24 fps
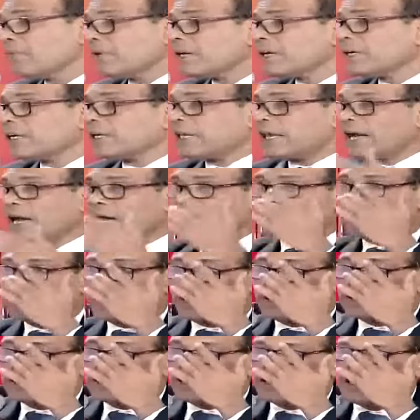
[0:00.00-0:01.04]
very glad
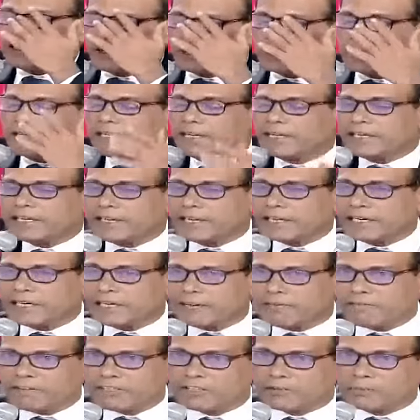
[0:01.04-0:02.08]
that, you know, Indian
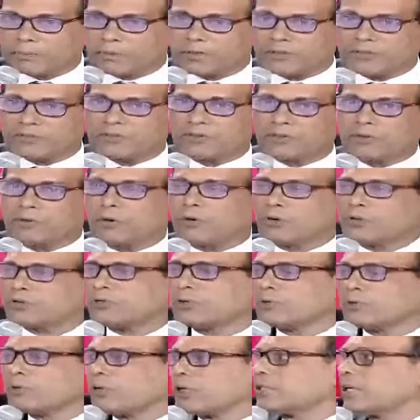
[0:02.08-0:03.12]
investments go
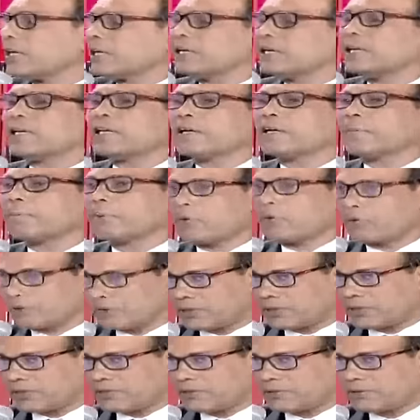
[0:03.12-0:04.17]
through a tendering
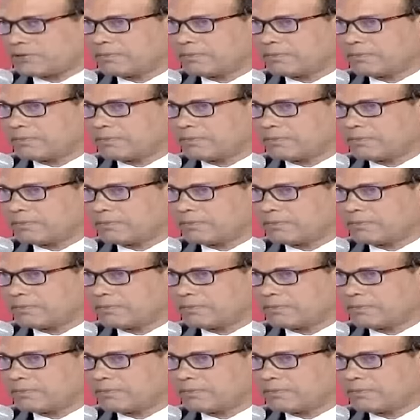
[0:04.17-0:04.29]
process.